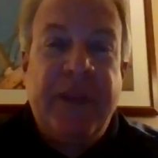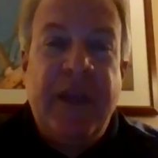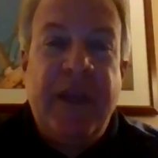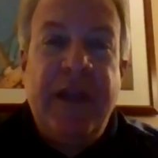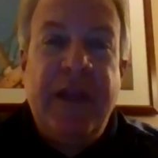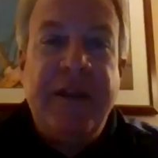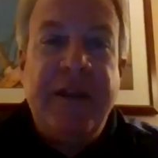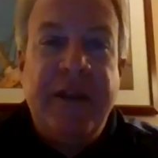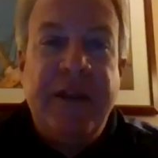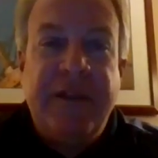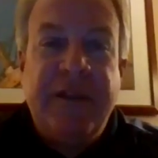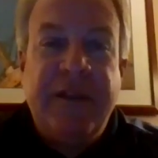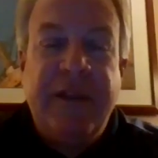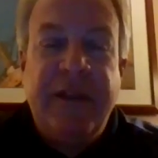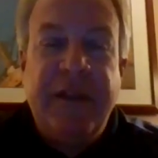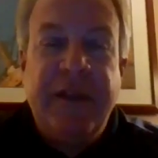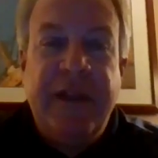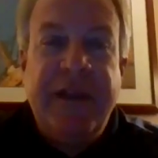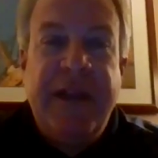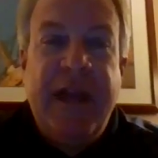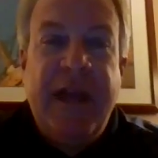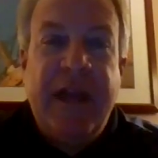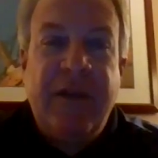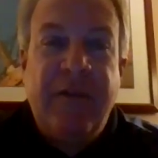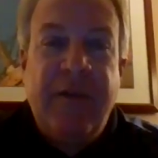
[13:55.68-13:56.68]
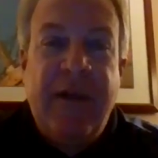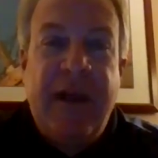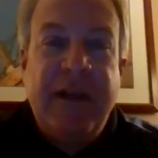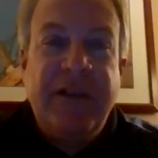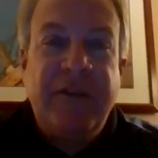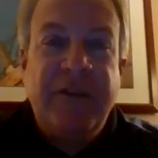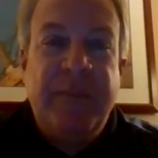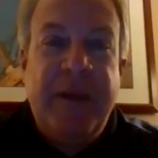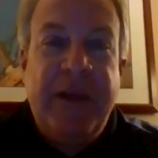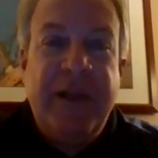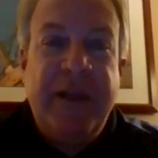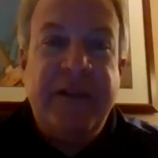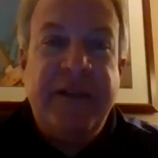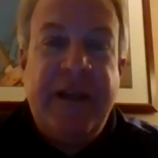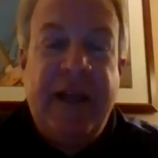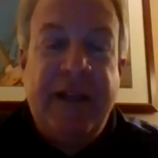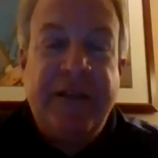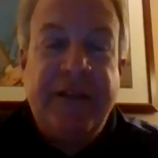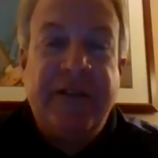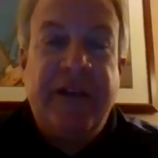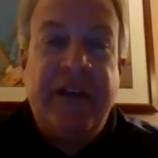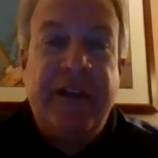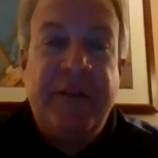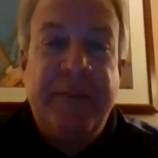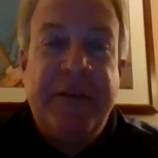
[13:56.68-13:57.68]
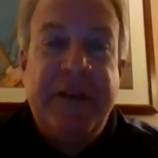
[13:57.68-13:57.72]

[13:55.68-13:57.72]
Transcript: in that grass bed, that's going to